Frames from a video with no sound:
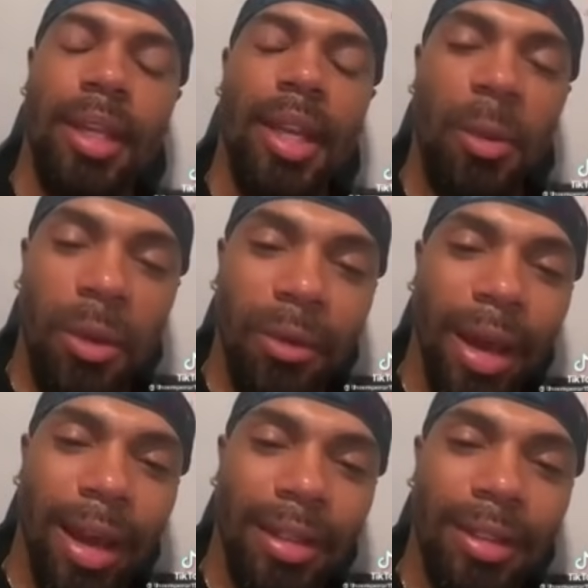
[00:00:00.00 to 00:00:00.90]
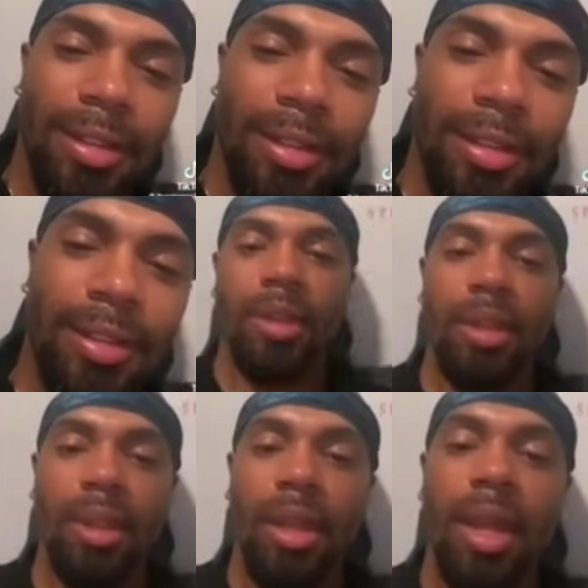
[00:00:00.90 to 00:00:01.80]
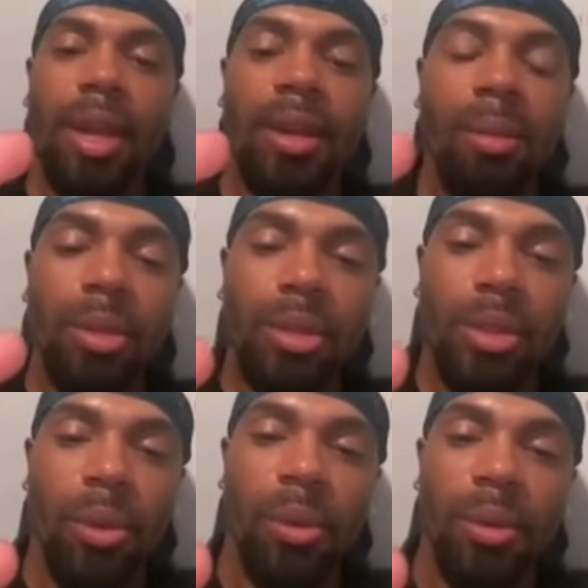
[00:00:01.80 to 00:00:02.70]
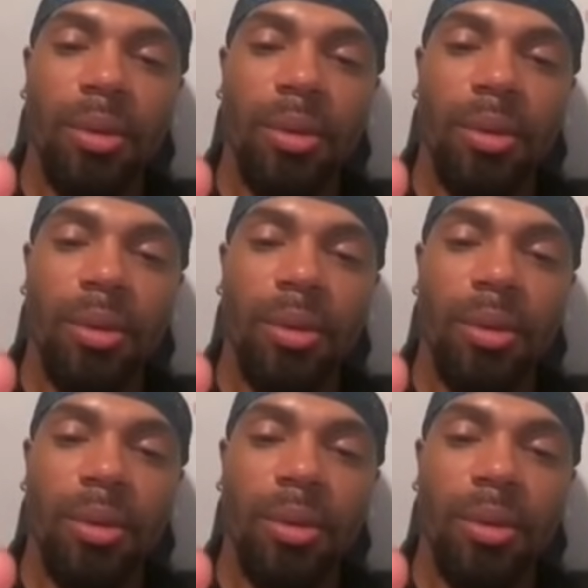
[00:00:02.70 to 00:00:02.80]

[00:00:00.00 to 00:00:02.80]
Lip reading: He will not. And number two,